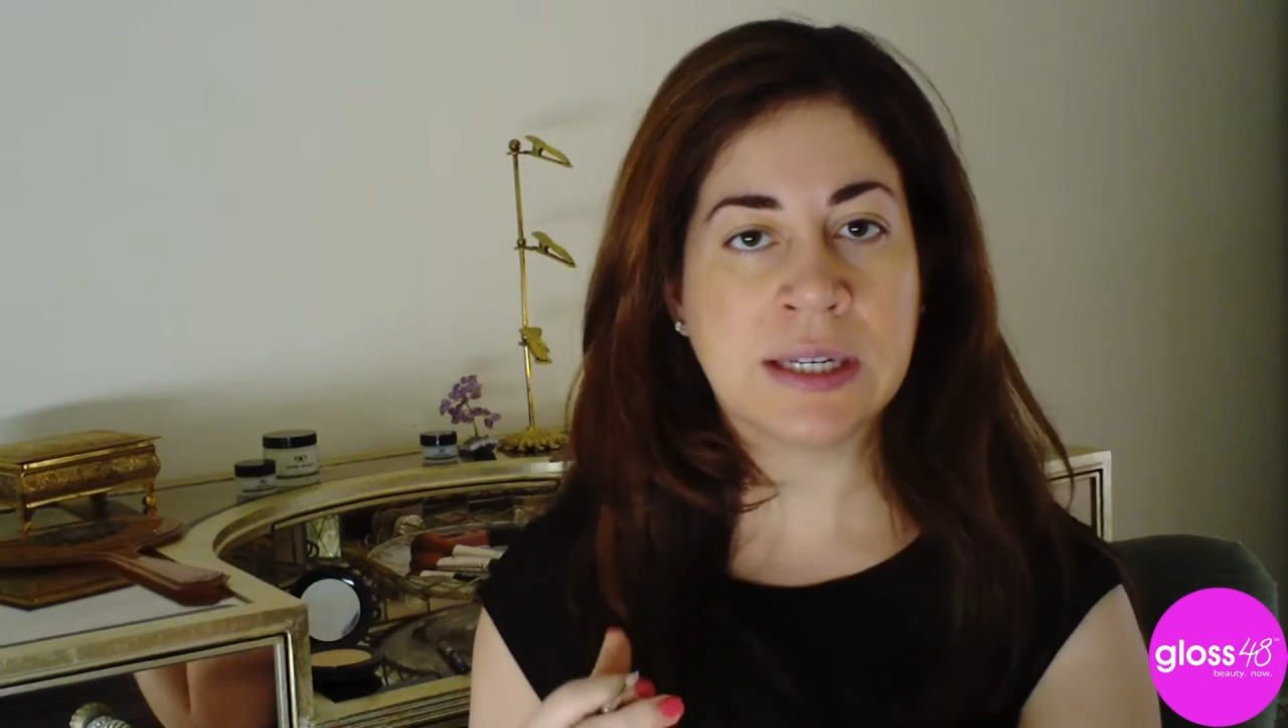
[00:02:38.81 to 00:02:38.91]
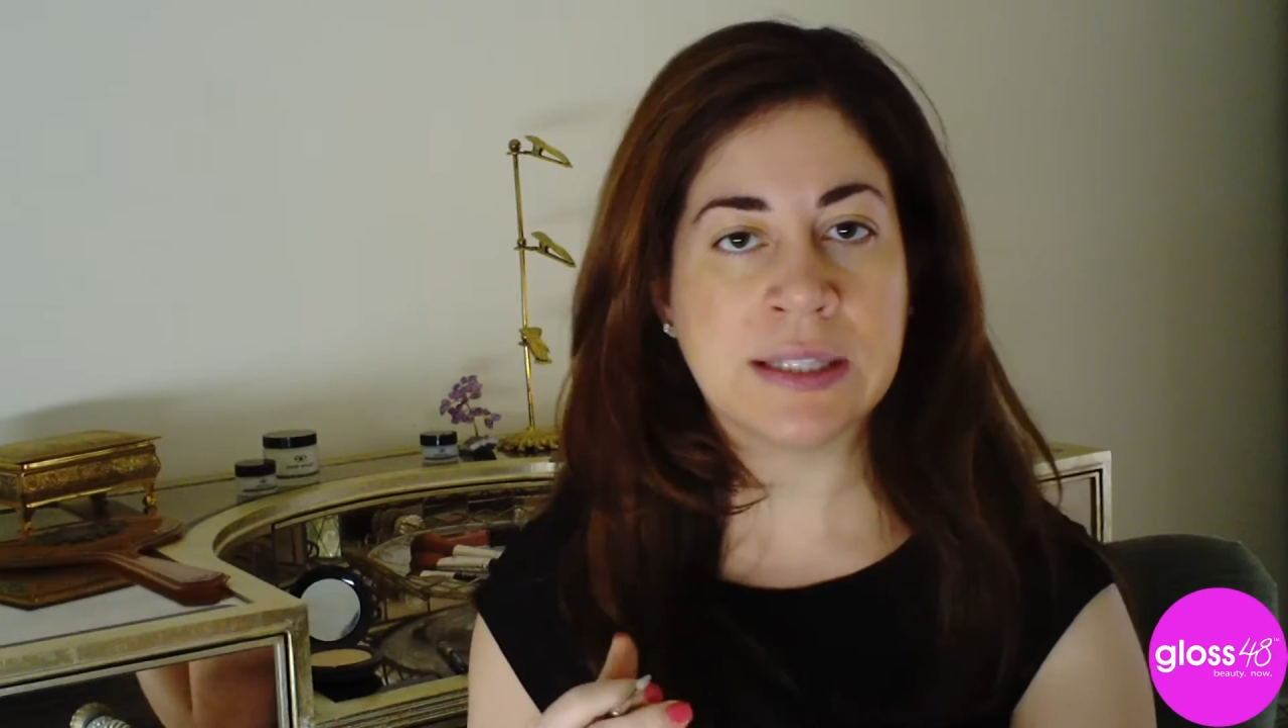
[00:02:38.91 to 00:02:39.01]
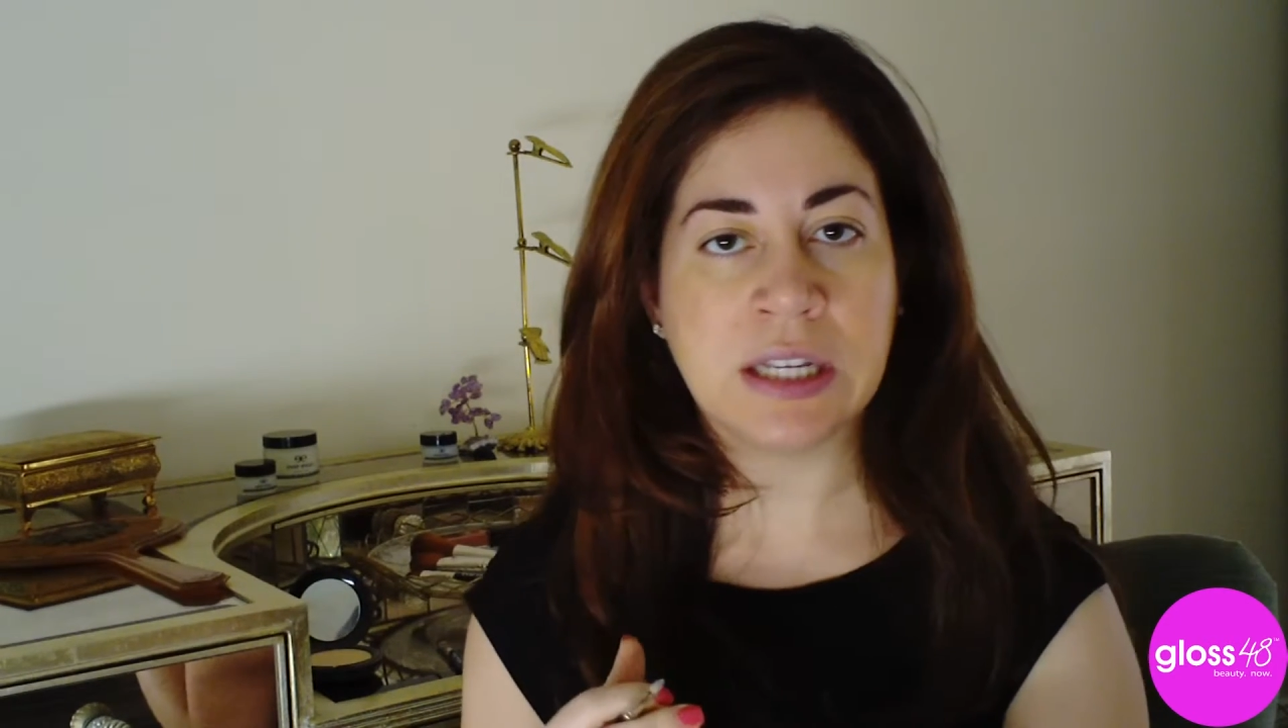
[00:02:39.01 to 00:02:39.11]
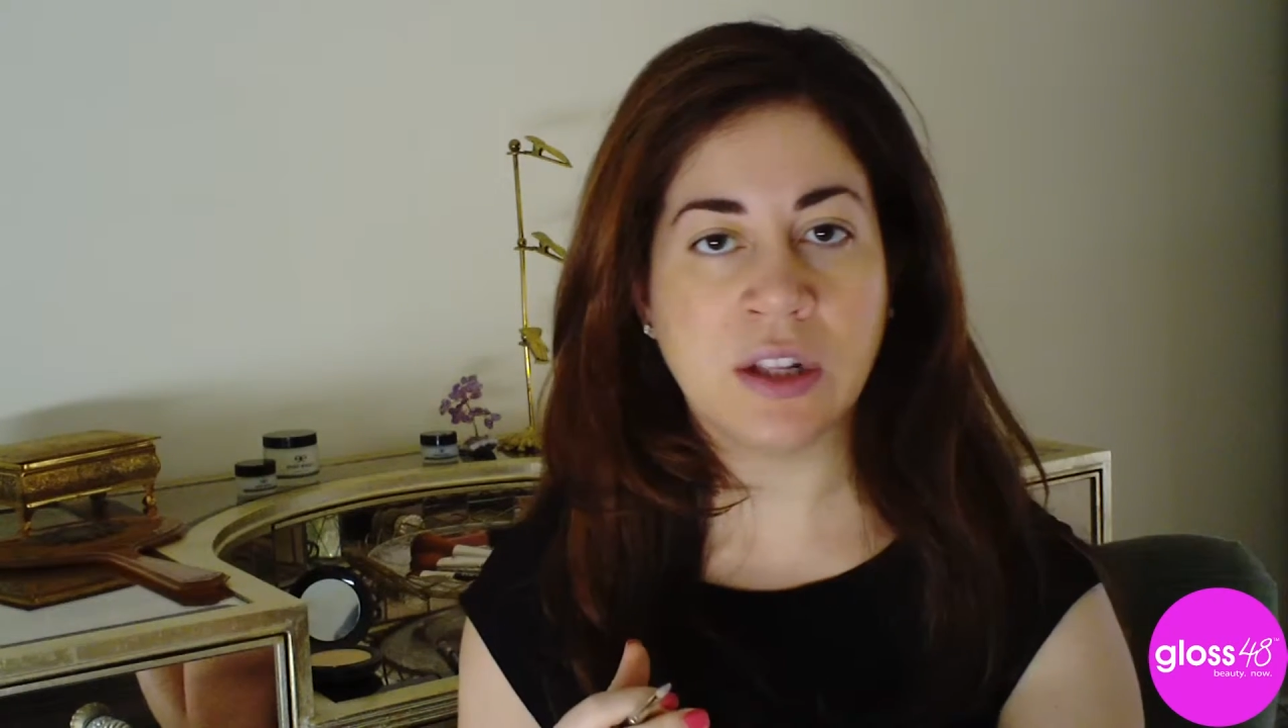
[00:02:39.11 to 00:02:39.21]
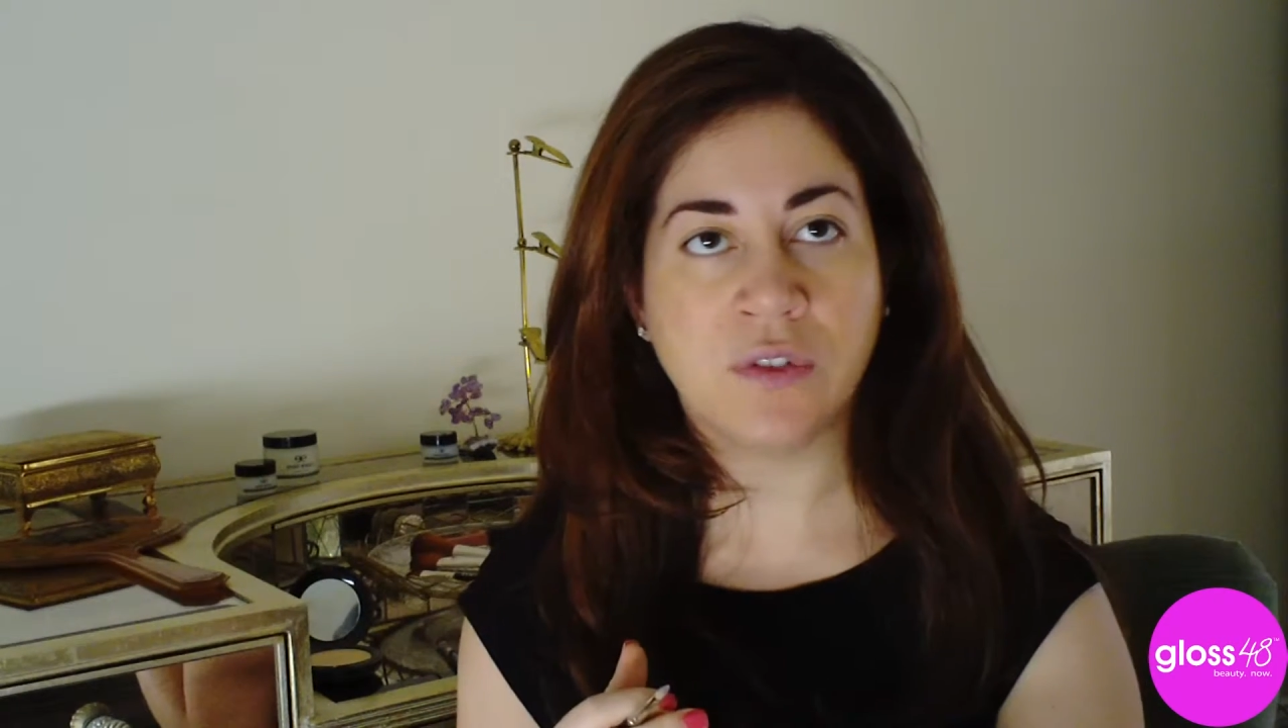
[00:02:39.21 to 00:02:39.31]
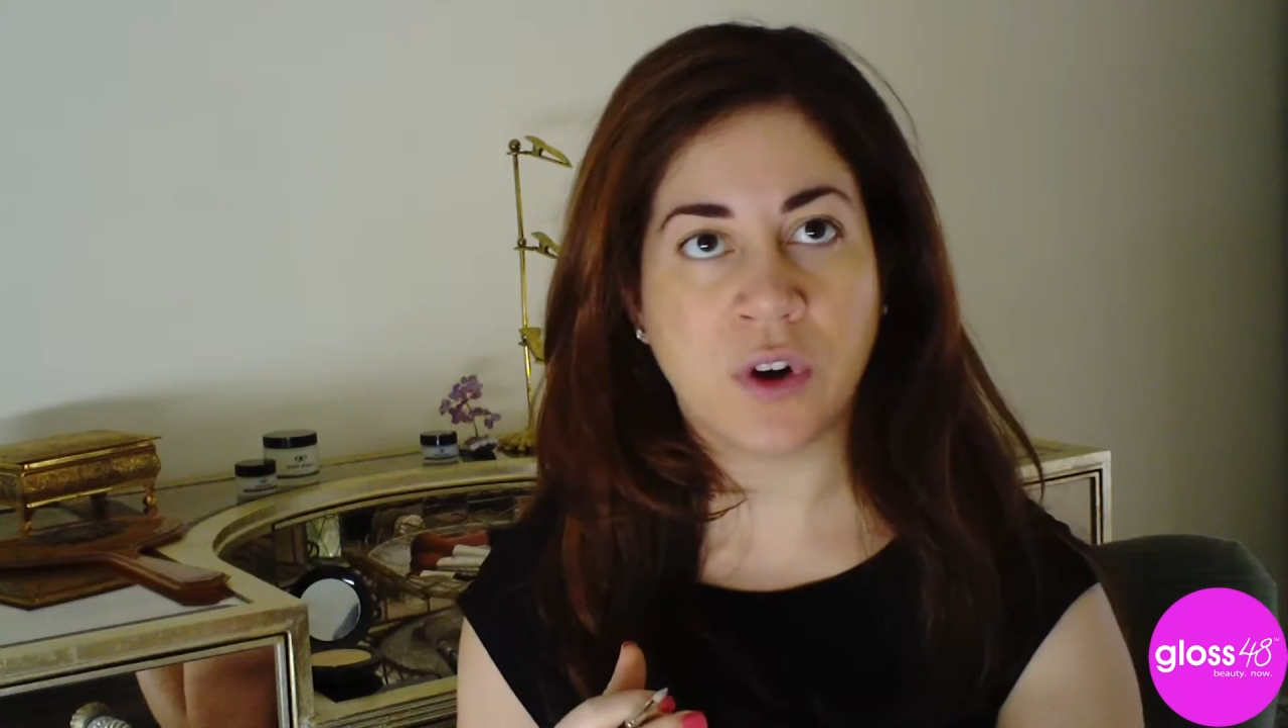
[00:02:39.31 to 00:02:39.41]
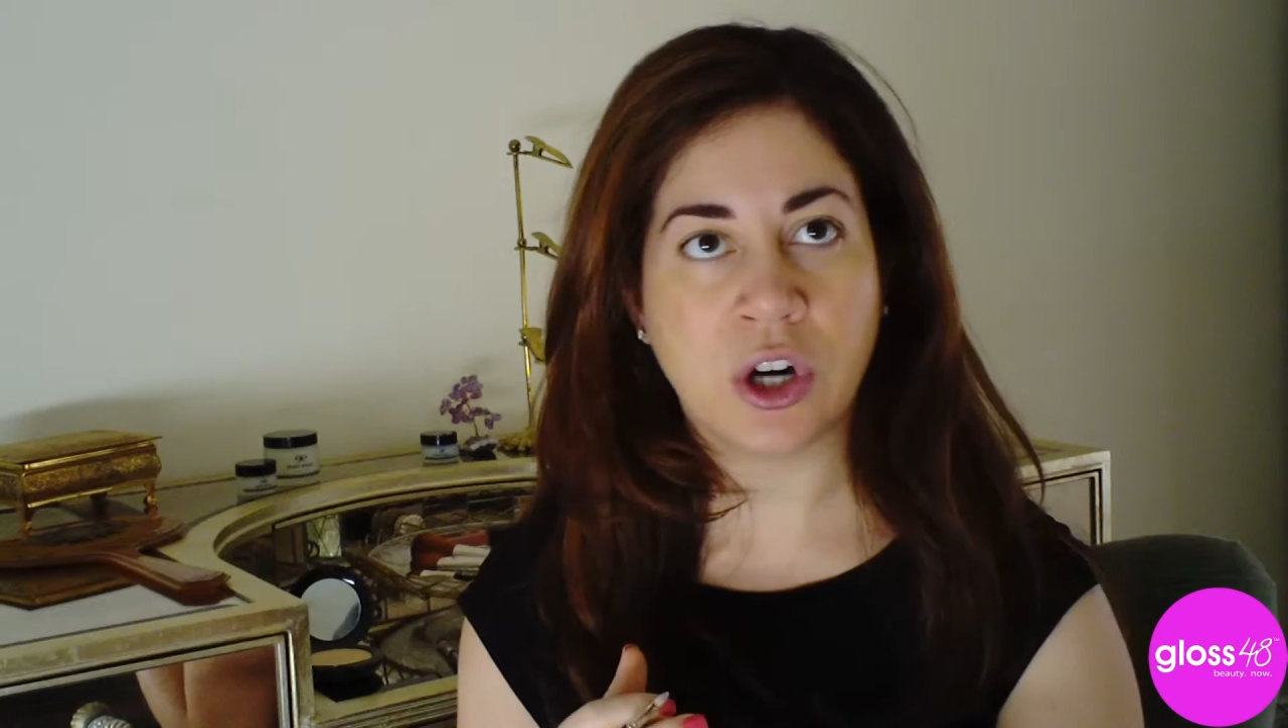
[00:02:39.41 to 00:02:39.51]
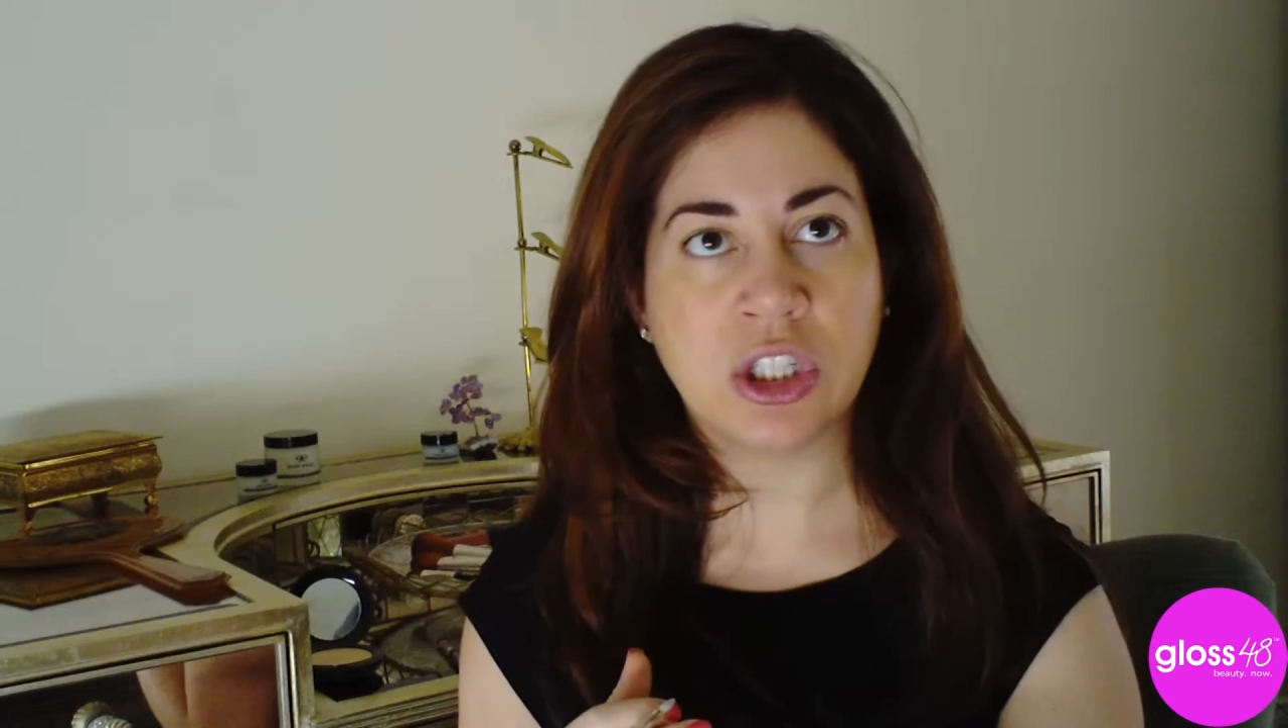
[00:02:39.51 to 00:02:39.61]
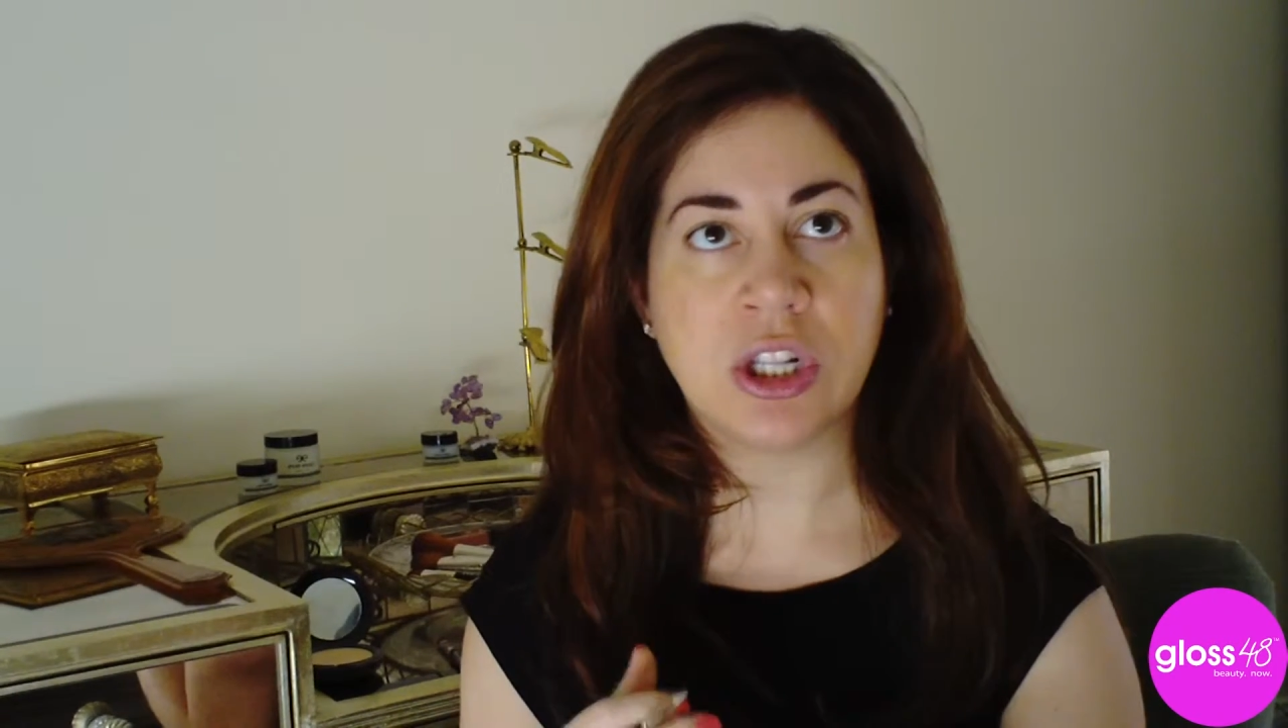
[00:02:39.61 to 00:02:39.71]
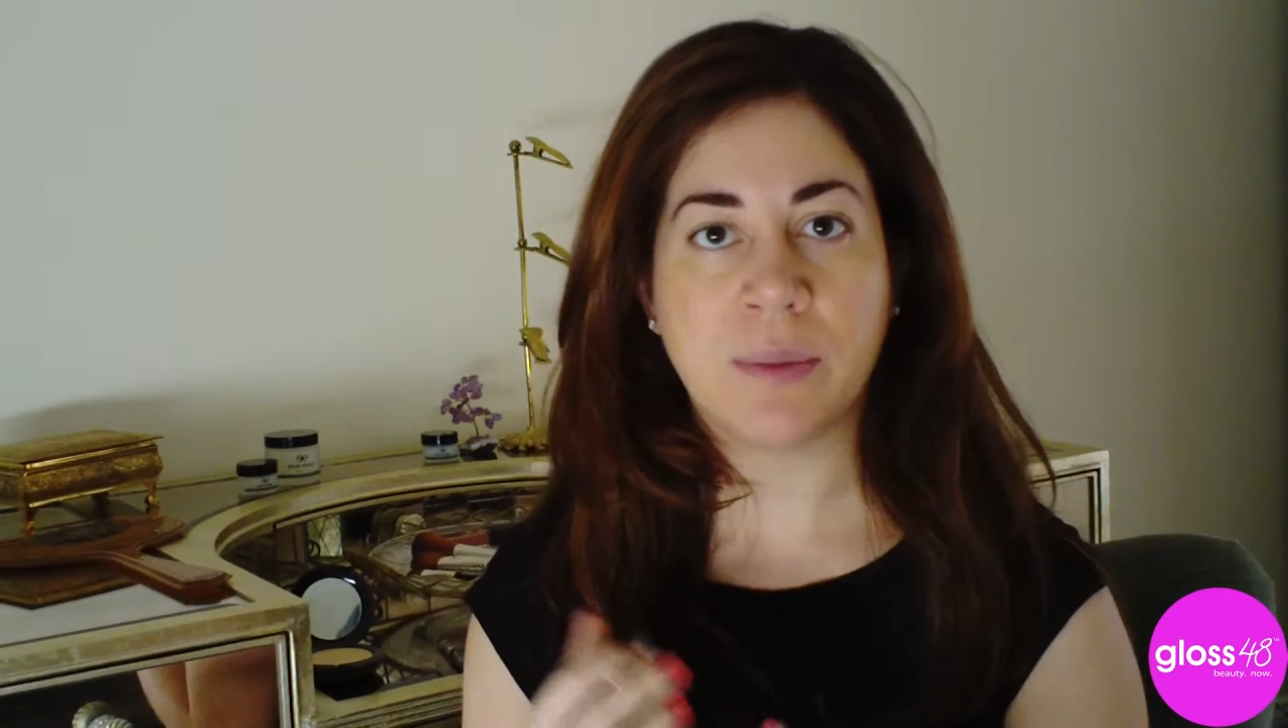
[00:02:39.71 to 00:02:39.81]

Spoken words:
concealer first,